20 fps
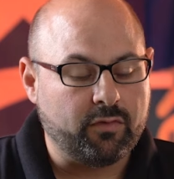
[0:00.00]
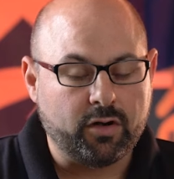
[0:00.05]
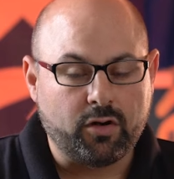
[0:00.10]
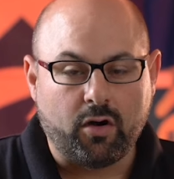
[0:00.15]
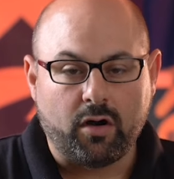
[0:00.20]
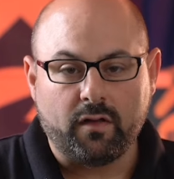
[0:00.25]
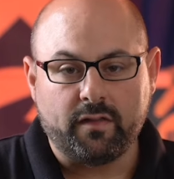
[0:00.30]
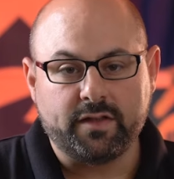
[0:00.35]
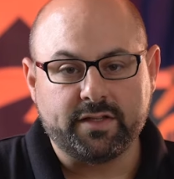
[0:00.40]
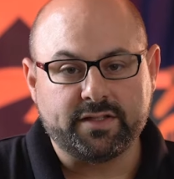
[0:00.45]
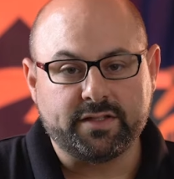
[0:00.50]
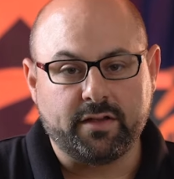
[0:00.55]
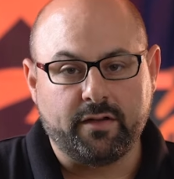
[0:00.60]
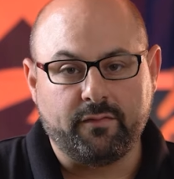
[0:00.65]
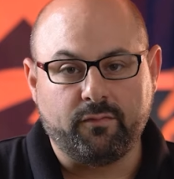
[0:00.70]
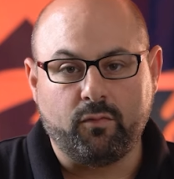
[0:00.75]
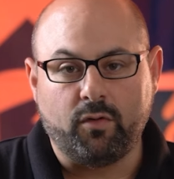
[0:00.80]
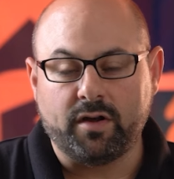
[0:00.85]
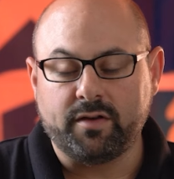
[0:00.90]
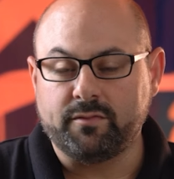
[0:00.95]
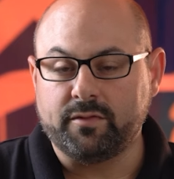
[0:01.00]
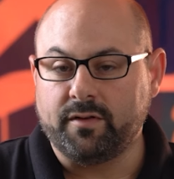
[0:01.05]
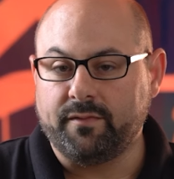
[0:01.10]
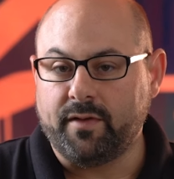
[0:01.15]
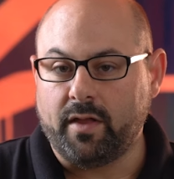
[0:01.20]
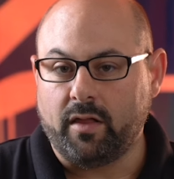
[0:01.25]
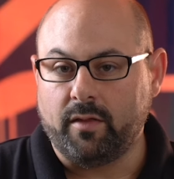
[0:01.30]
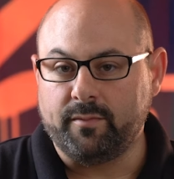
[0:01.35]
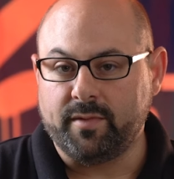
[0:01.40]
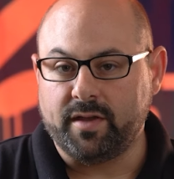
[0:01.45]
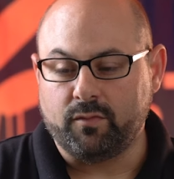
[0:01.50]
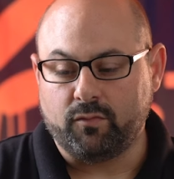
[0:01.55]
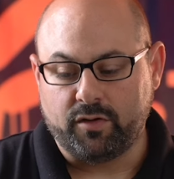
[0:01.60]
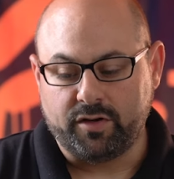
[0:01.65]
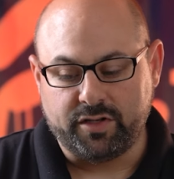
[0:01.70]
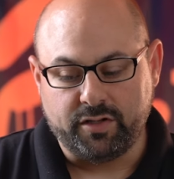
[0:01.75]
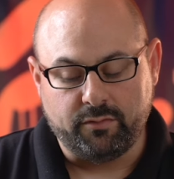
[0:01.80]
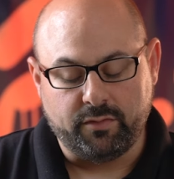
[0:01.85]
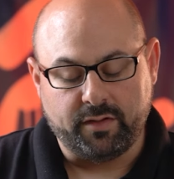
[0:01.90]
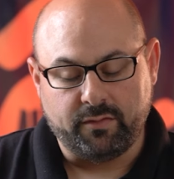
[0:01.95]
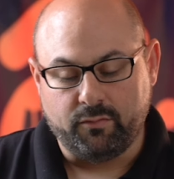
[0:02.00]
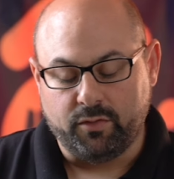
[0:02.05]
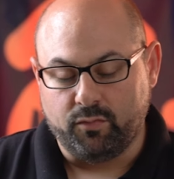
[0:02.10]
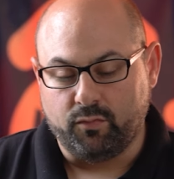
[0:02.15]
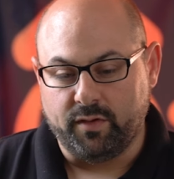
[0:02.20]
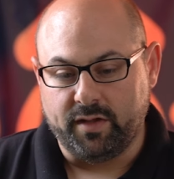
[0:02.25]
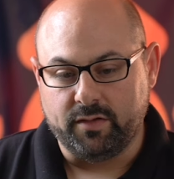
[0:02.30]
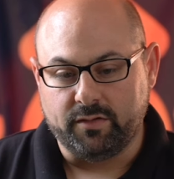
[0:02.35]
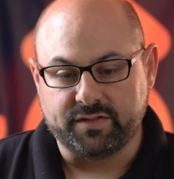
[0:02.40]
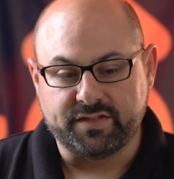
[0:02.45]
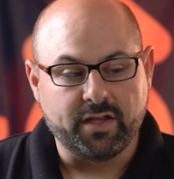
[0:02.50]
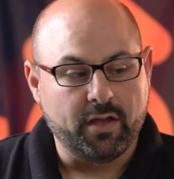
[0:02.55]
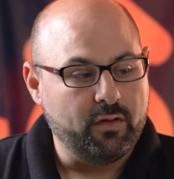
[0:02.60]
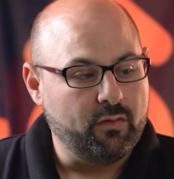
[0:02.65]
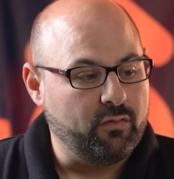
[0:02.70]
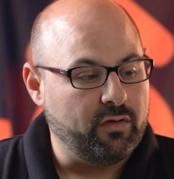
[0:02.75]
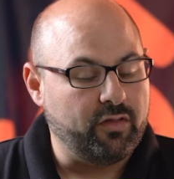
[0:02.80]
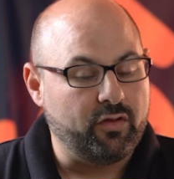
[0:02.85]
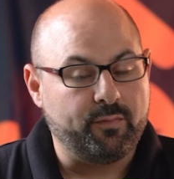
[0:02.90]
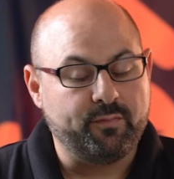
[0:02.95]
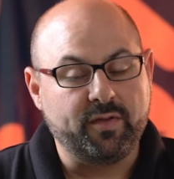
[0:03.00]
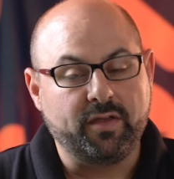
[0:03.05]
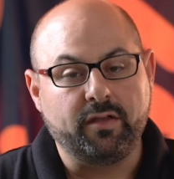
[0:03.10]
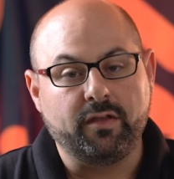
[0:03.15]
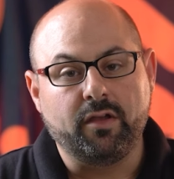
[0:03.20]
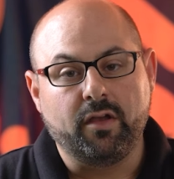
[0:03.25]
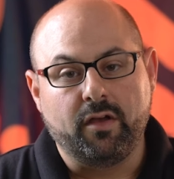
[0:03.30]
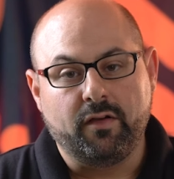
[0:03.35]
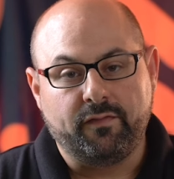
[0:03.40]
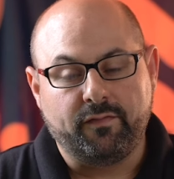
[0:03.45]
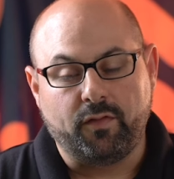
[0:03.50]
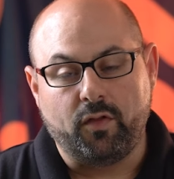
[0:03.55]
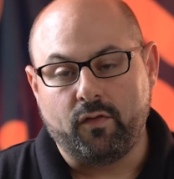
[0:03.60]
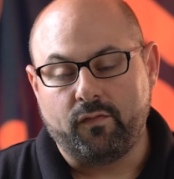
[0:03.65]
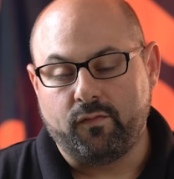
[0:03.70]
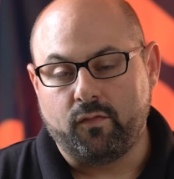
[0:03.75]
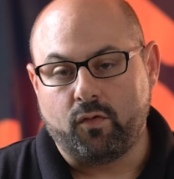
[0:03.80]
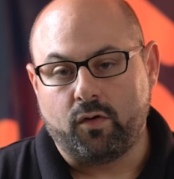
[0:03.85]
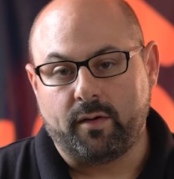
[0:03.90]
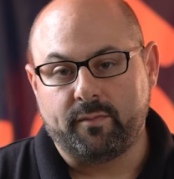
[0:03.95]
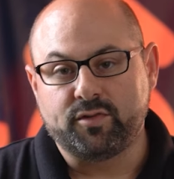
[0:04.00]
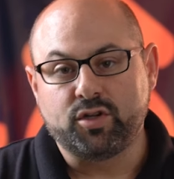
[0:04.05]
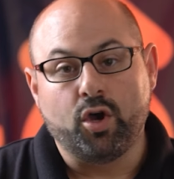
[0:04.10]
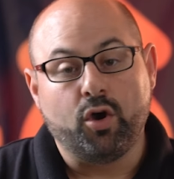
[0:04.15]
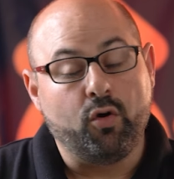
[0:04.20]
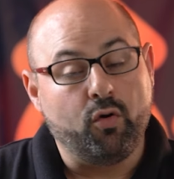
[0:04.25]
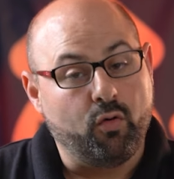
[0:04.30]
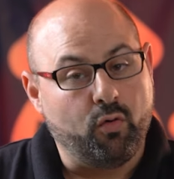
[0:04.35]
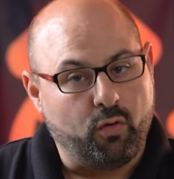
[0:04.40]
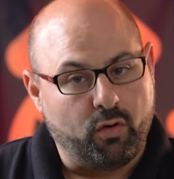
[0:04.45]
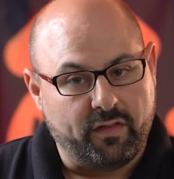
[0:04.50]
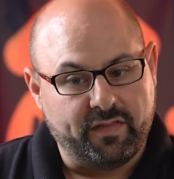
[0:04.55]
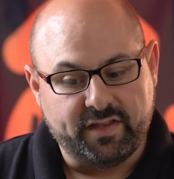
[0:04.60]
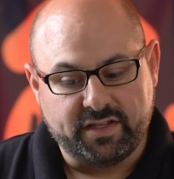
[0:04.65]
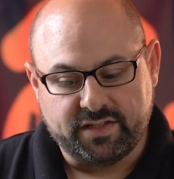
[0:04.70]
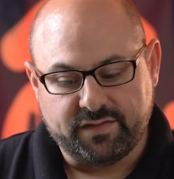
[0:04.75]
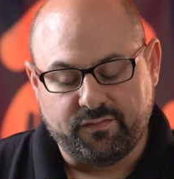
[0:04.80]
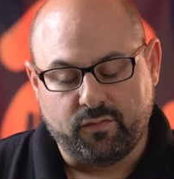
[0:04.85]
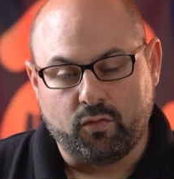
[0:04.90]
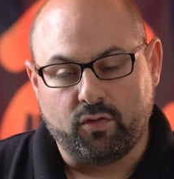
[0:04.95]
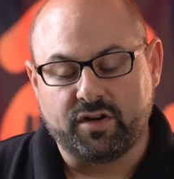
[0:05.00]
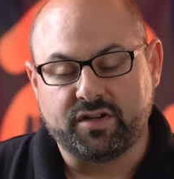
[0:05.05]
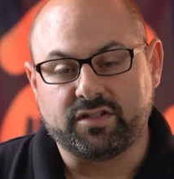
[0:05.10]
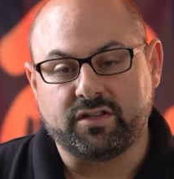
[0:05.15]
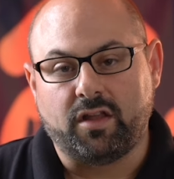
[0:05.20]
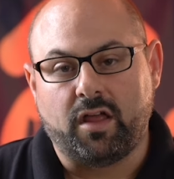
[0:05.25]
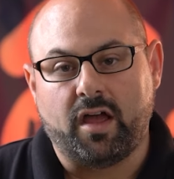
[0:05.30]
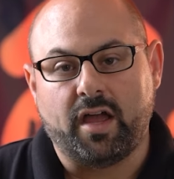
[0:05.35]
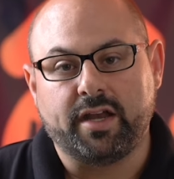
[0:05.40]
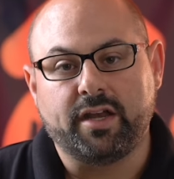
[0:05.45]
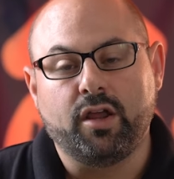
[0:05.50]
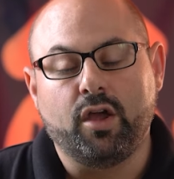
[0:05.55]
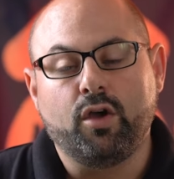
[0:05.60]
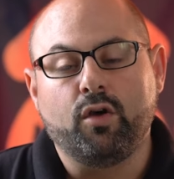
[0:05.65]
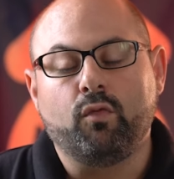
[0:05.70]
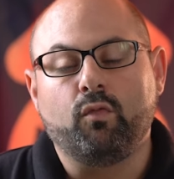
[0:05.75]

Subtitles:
regardless of what development we're doing with wheels, whether it be flow-formed or this forged line,